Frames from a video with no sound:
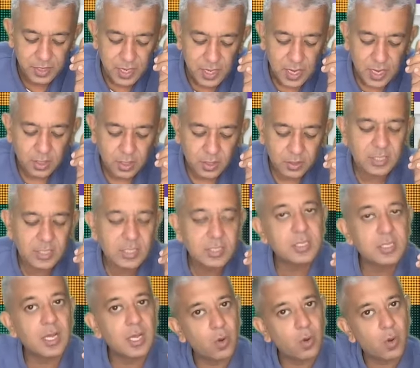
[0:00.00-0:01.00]
Now, these
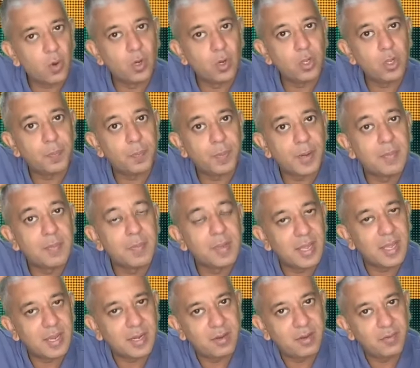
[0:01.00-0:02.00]
are all your primary
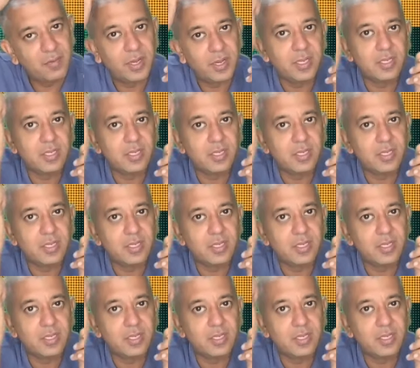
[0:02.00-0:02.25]
activities.